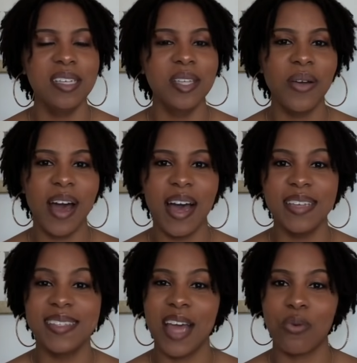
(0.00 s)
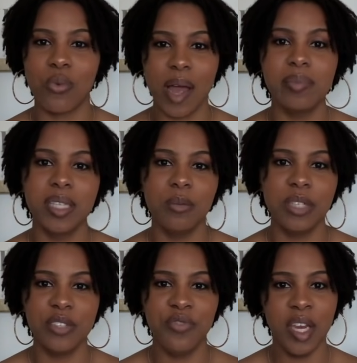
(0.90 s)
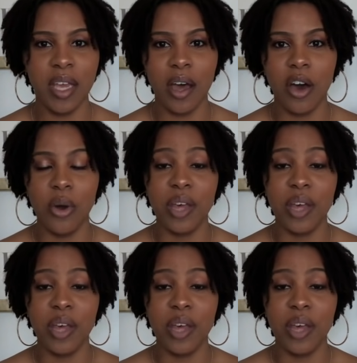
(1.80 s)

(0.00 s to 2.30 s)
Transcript: So guys, that wraps up this video.